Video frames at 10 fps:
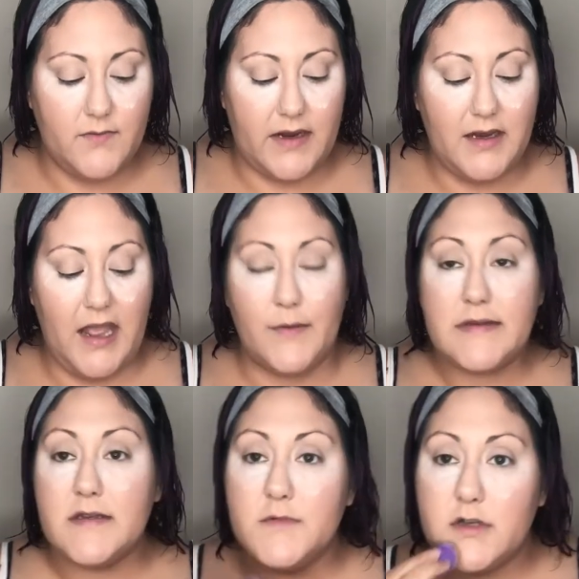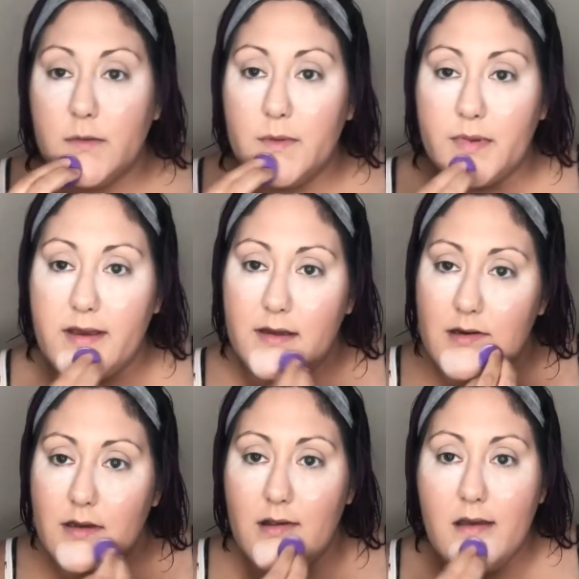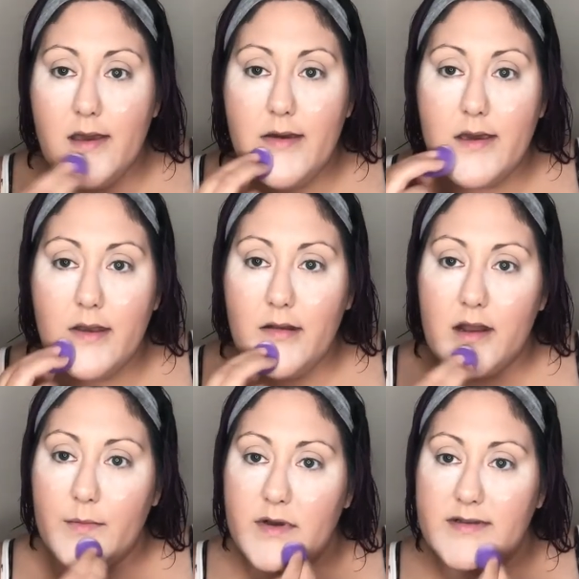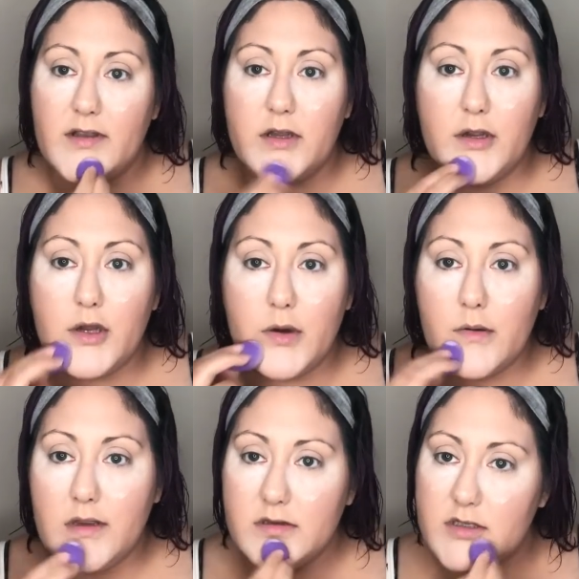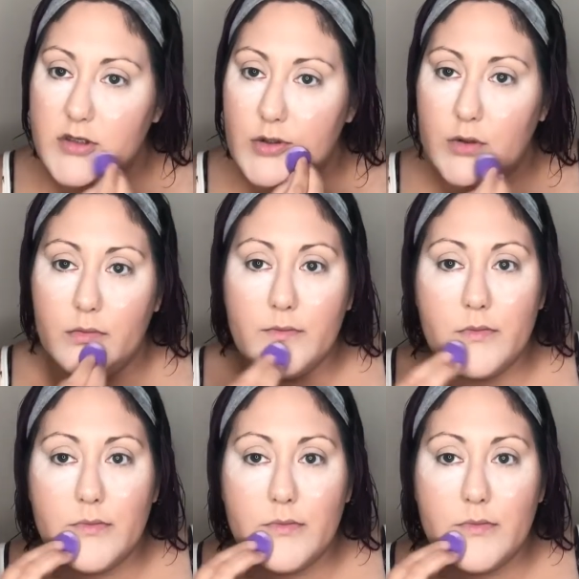right now with some Dermablend, and then I'm also gonna go into